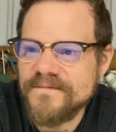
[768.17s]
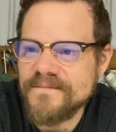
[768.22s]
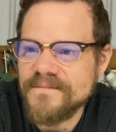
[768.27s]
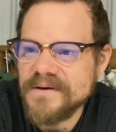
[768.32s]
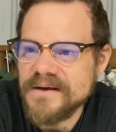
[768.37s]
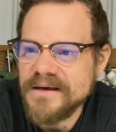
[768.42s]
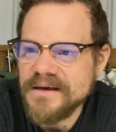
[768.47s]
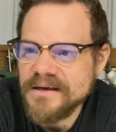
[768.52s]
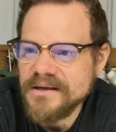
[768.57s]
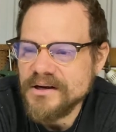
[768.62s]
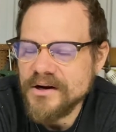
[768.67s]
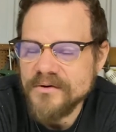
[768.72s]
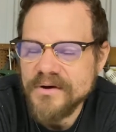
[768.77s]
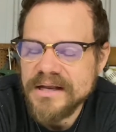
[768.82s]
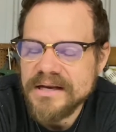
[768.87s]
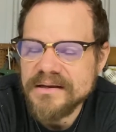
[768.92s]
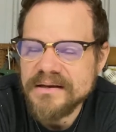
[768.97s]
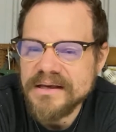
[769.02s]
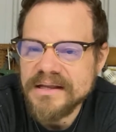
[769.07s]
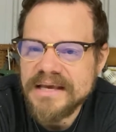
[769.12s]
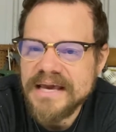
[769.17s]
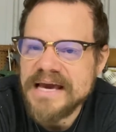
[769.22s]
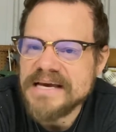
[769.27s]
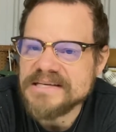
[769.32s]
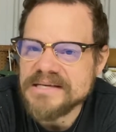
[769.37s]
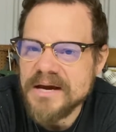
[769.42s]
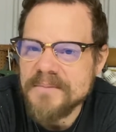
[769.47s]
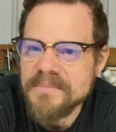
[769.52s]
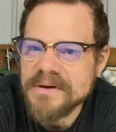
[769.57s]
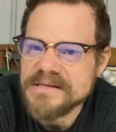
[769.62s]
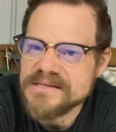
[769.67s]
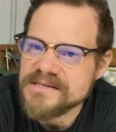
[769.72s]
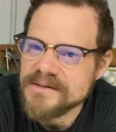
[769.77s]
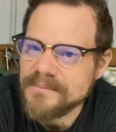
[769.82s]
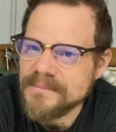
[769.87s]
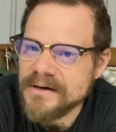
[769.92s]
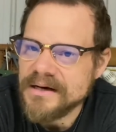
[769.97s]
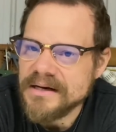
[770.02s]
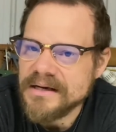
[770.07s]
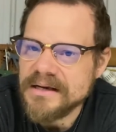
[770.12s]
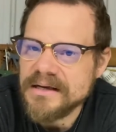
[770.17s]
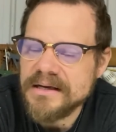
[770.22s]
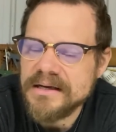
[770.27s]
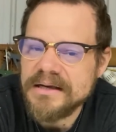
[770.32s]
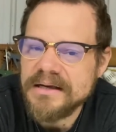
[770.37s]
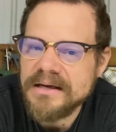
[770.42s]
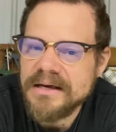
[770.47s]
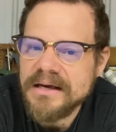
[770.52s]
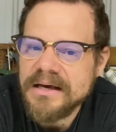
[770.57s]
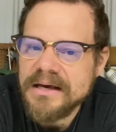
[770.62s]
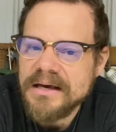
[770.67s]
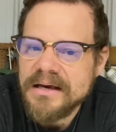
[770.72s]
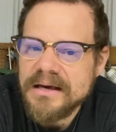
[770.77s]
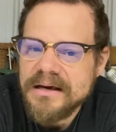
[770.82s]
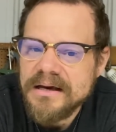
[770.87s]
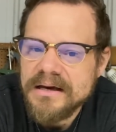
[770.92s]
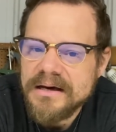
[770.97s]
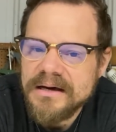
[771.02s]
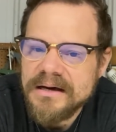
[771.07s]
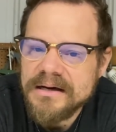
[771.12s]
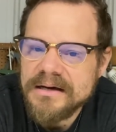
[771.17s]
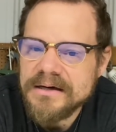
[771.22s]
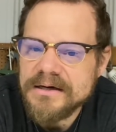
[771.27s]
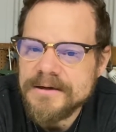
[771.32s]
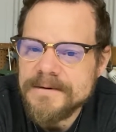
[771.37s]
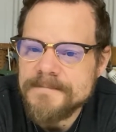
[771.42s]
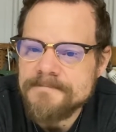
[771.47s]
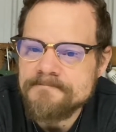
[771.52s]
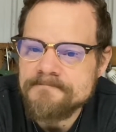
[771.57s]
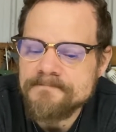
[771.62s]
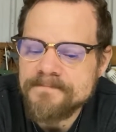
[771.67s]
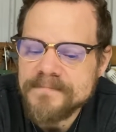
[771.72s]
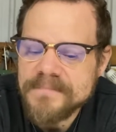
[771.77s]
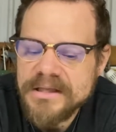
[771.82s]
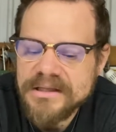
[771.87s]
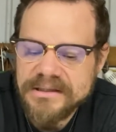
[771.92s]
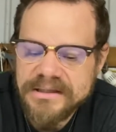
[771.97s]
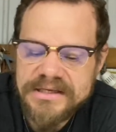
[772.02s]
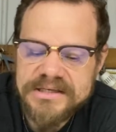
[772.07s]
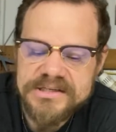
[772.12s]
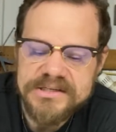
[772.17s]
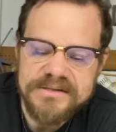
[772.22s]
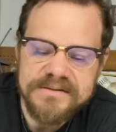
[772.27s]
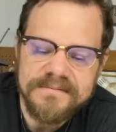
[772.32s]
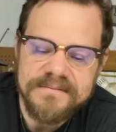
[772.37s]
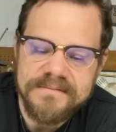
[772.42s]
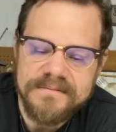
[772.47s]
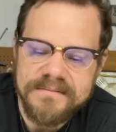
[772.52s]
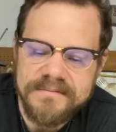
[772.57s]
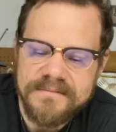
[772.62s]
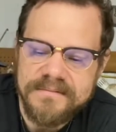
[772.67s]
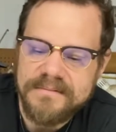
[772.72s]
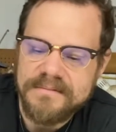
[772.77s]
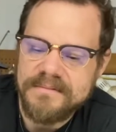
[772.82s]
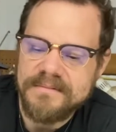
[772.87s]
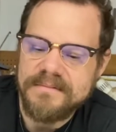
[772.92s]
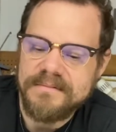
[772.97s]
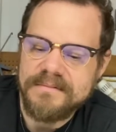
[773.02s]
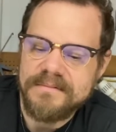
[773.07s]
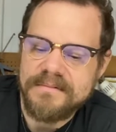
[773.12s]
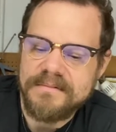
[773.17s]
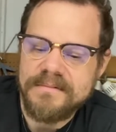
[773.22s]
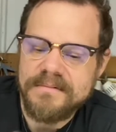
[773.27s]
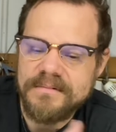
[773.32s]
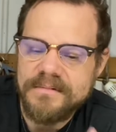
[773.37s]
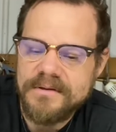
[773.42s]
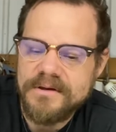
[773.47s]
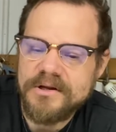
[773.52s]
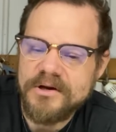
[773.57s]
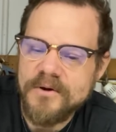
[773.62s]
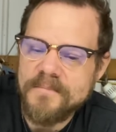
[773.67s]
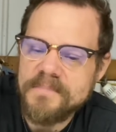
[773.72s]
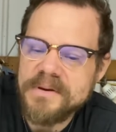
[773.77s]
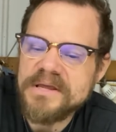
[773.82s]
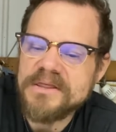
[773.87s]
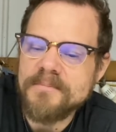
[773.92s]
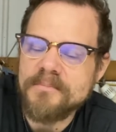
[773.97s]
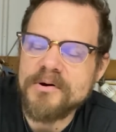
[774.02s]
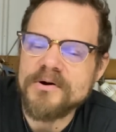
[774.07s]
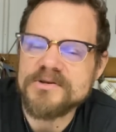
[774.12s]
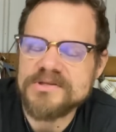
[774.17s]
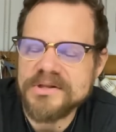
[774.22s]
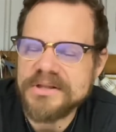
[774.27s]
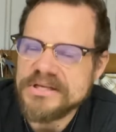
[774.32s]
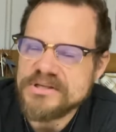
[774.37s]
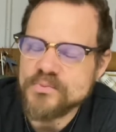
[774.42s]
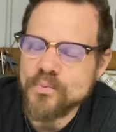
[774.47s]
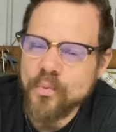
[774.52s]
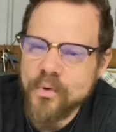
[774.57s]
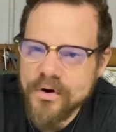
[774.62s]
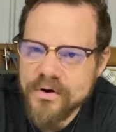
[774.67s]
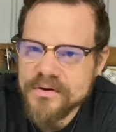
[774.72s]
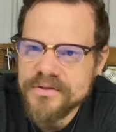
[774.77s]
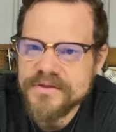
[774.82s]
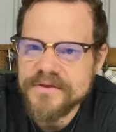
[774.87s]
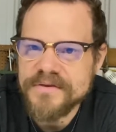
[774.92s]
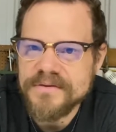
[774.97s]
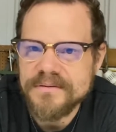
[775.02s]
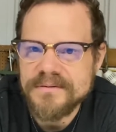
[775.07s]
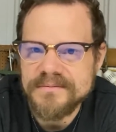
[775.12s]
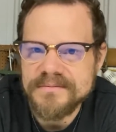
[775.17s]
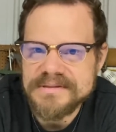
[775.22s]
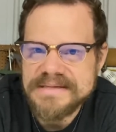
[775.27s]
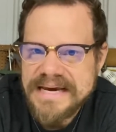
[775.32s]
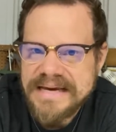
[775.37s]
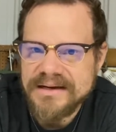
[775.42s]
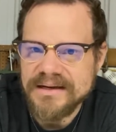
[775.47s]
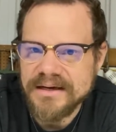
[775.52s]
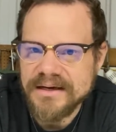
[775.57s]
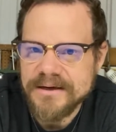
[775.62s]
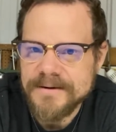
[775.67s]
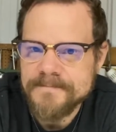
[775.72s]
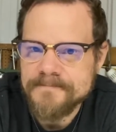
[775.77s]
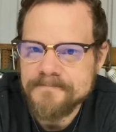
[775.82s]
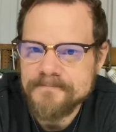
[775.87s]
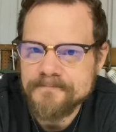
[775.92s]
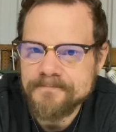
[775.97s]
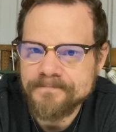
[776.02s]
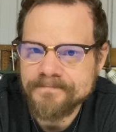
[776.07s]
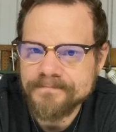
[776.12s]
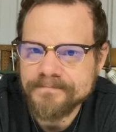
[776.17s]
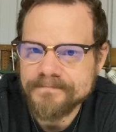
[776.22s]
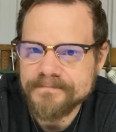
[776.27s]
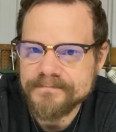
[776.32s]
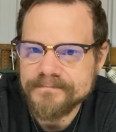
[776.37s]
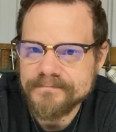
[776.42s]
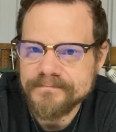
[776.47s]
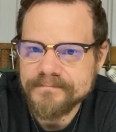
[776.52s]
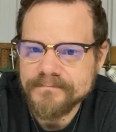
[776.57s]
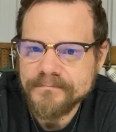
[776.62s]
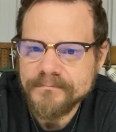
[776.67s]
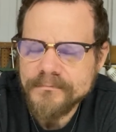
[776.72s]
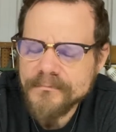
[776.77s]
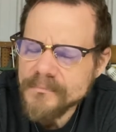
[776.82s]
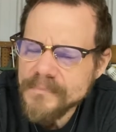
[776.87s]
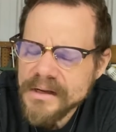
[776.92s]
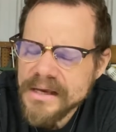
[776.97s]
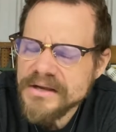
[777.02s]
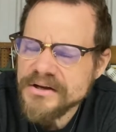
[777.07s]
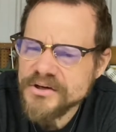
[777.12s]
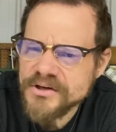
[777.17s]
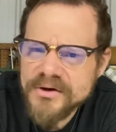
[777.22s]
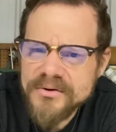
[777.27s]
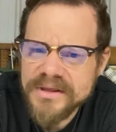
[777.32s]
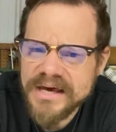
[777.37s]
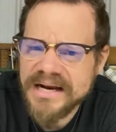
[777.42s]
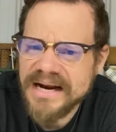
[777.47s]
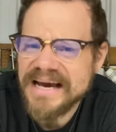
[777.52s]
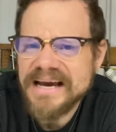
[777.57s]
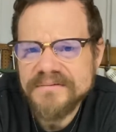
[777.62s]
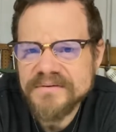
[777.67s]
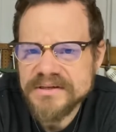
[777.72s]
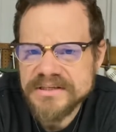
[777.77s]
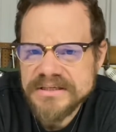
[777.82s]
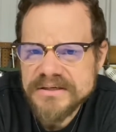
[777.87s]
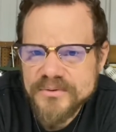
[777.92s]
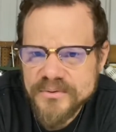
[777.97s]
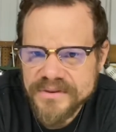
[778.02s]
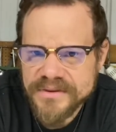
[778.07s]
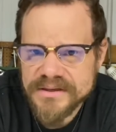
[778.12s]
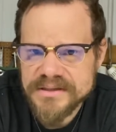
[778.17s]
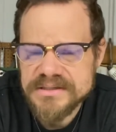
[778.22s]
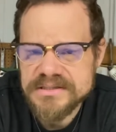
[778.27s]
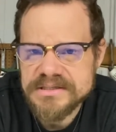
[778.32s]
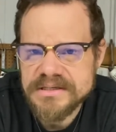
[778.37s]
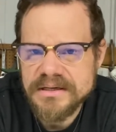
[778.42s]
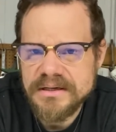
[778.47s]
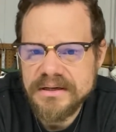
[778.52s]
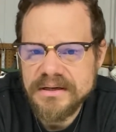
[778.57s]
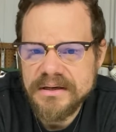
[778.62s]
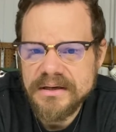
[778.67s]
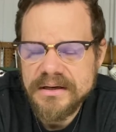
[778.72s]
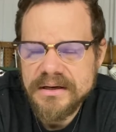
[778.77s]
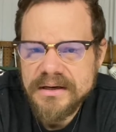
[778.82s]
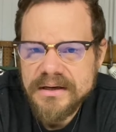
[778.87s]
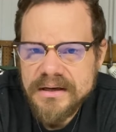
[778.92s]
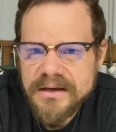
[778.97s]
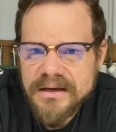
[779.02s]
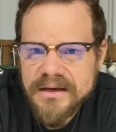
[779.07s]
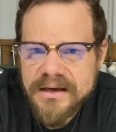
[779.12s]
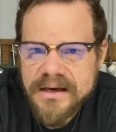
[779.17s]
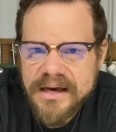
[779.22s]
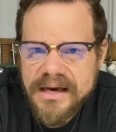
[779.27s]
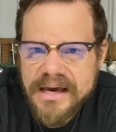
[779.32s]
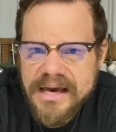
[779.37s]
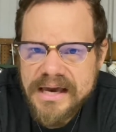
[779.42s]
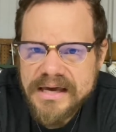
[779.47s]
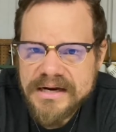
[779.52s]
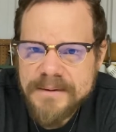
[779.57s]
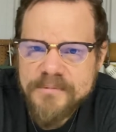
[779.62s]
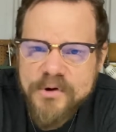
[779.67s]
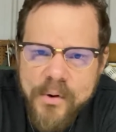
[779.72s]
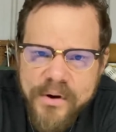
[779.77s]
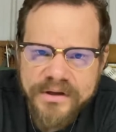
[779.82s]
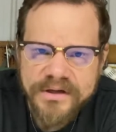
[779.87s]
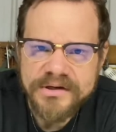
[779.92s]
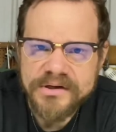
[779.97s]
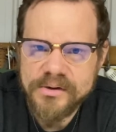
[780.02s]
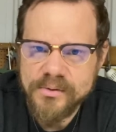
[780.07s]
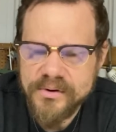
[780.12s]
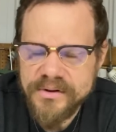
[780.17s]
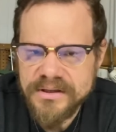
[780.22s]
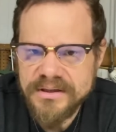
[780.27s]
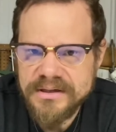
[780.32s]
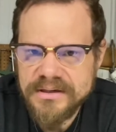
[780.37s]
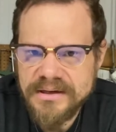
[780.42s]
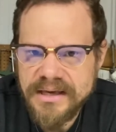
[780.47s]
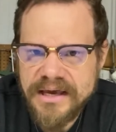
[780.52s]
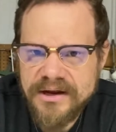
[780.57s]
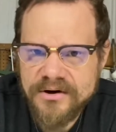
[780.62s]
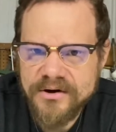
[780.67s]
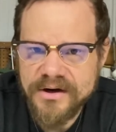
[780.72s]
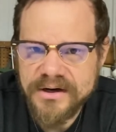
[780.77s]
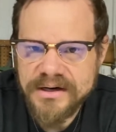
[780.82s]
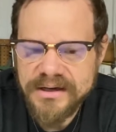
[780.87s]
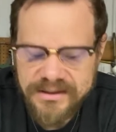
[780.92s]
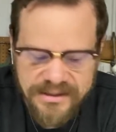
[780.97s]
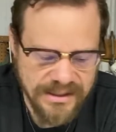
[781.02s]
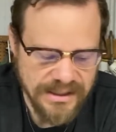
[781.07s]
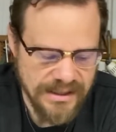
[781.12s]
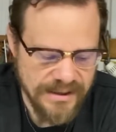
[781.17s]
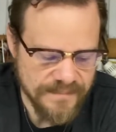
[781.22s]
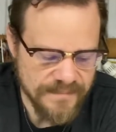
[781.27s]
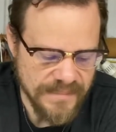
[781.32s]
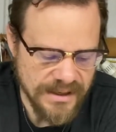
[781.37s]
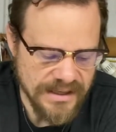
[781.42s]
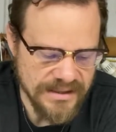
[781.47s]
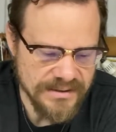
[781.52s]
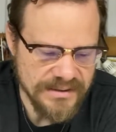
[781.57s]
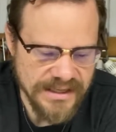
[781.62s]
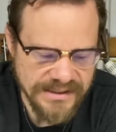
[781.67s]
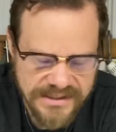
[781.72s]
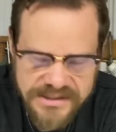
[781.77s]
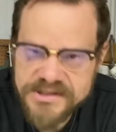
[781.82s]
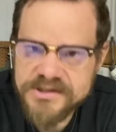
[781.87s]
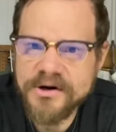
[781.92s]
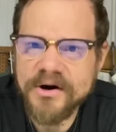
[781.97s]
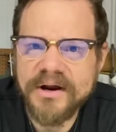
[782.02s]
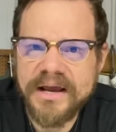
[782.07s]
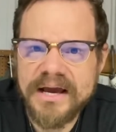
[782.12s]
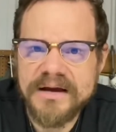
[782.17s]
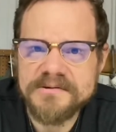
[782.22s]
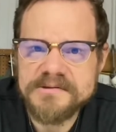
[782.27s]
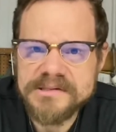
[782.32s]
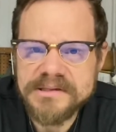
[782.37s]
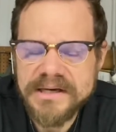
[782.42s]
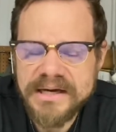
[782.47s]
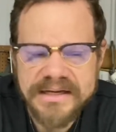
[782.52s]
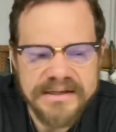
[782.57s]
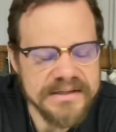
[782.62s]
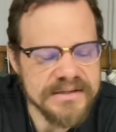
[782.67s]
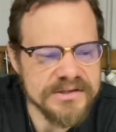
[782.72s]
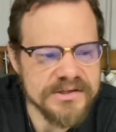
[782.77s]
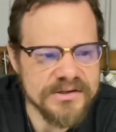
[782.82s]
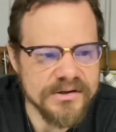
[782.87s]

In case I meet somebody, at least be the person that's worth dating. And to do that, I had to deal with this, and I'm going to deal with it head on. I did start counseling. I